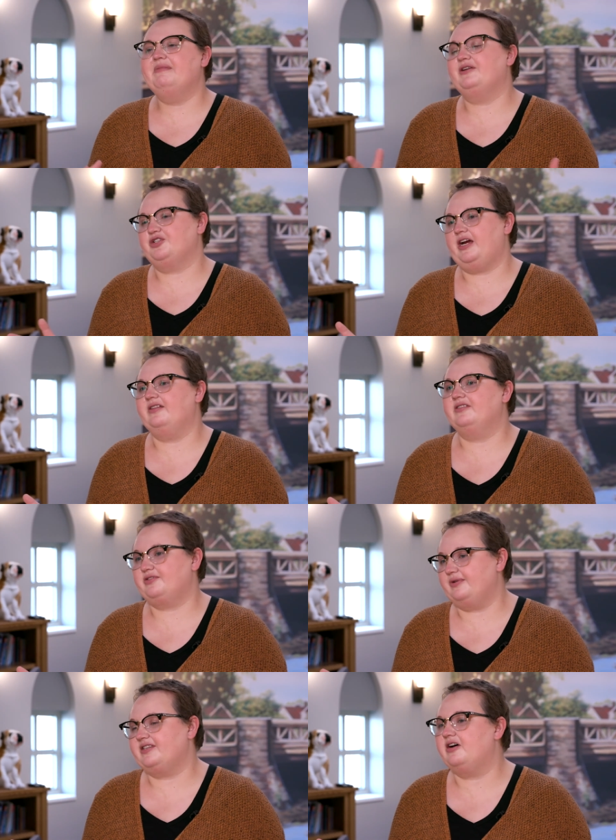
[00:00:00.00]
middle child has
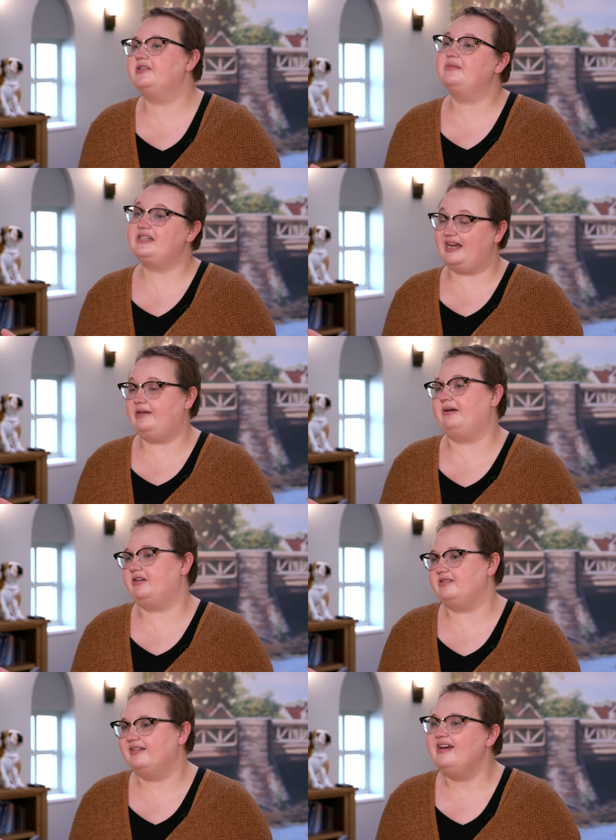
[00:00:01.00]
always called them the teddy
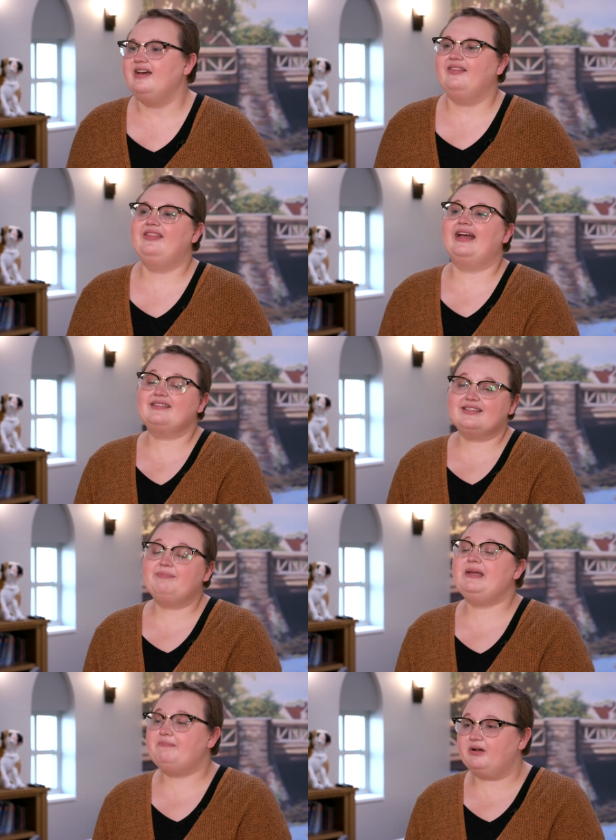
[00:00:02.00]
bears. That's the
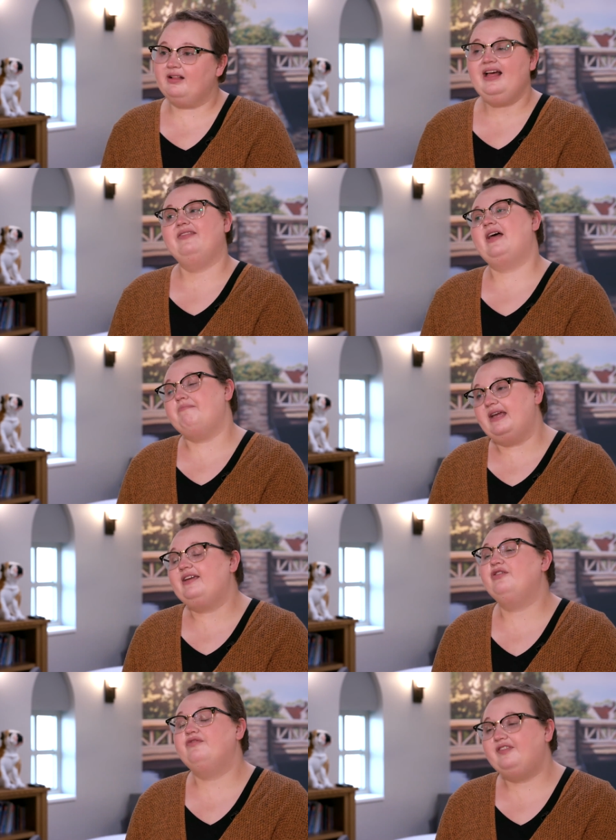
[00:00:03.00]
people that
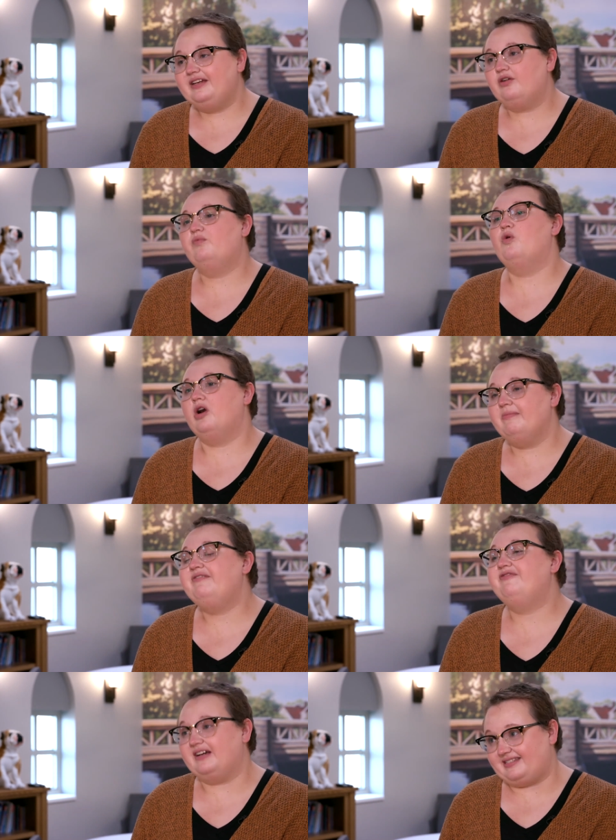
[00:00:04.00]
make you feel warm
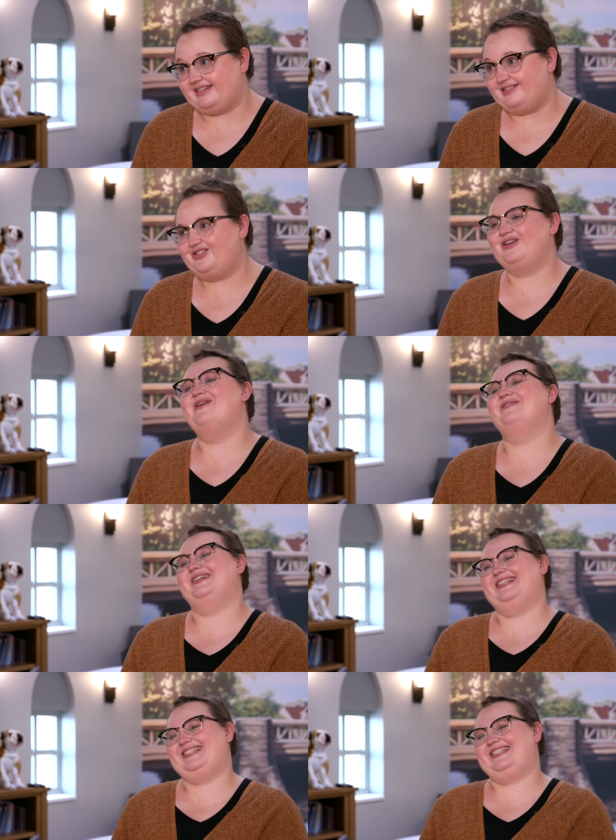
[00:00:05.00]
and fuzzy, she always